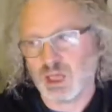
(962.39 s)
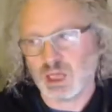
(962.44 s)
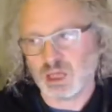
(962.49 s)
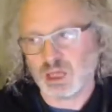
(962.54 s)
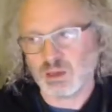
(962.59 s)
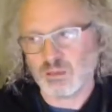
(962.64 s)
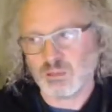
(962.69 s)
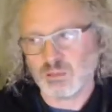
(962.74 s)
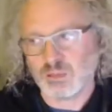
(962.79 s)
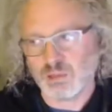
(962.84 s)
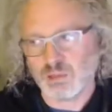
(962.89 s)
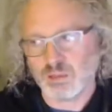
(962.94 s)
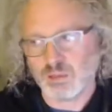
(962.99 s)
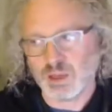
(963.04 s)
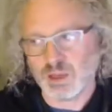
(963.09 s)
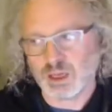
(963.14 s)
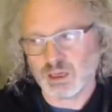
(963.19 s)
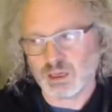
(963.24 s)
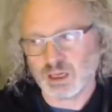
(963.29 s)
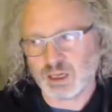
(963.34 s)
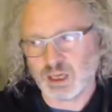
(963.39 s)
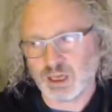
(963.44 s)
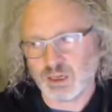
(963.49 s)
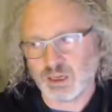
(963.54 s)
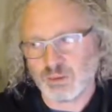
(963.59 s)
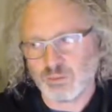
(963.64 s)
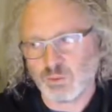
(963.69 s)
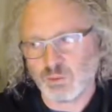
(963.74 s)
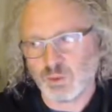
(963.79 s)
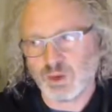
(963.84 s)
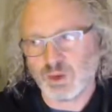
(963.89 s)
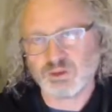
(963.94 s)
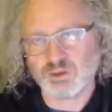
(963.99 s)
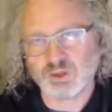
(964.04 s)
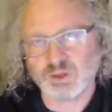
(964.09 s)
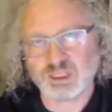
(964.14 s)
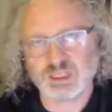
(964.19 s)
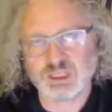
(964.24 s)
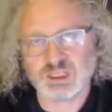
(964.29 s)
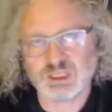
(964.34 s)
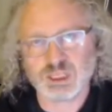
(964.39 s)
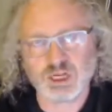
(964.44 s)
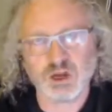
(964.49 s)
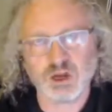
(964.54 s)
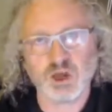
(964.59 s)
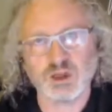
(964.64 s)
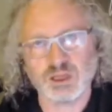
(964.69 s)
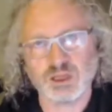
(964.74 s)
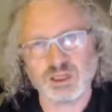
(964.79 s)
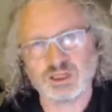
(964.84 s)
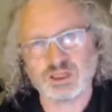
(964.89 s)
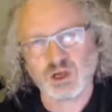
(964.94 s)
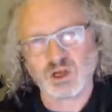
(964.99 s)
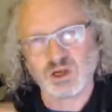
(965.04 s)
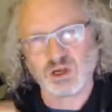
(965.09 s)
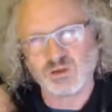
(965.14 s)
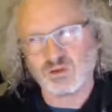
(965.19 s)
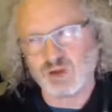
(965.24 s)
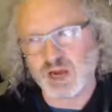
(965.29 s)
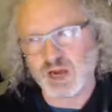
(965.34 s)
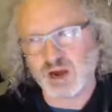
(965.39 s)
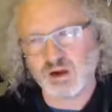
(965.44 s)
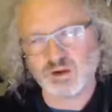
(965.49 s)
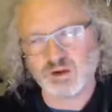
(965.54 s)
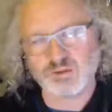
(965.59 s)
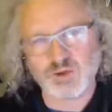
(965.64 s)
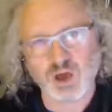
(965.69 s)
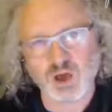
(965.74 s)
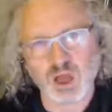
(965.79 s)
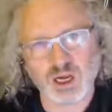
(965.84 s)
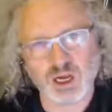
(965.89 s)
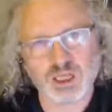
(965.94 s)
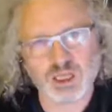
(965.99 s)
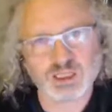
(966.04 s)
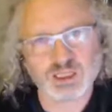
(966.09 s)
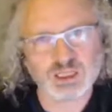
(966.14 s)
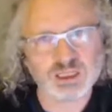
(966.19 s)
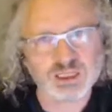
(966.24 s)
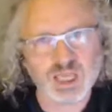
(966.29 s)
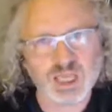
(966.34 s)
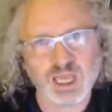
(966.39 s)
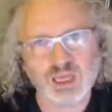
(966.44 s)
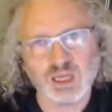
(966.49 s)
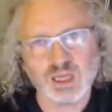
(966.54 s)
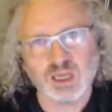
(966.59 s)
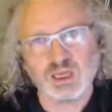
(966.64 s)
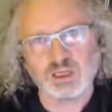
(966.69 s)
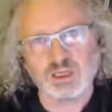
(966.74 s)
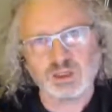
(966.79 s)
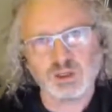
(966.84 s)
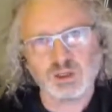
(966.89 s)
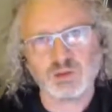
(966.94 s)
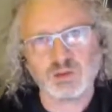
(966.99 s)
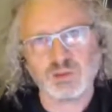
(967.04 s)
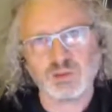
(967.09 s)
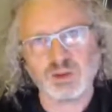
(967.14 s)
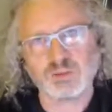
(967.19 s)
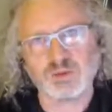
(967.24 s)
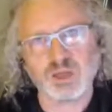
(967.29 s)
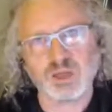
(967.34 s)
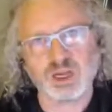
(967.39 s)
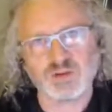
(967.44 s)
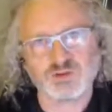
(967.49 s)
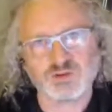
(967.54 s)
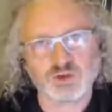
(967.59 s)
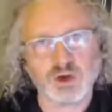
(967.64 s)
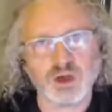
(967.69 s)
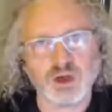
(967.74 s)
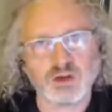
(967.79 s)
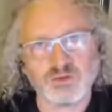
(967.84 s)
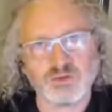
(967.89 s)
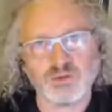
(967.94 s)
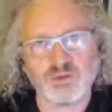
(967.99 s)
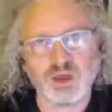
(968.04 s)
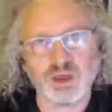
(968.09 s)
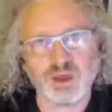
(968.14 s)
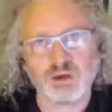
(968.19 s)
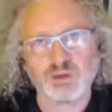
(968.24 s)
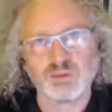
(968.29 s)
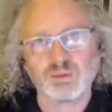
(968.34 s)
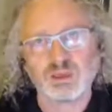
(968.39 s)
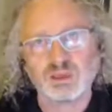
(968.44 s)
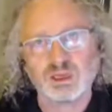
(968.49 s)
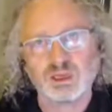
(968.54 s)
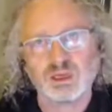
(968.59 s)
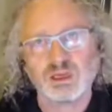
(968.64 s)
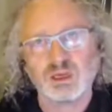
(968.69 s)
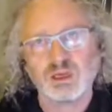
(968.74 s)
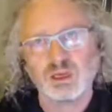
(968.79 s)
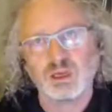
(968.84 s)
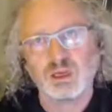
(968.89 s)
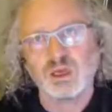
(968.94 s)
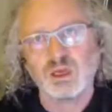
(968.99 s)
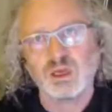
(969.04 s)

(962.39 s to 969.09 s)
But one of the things that this kind of narrative highlights is that a lot of people that have tried and failed, but they're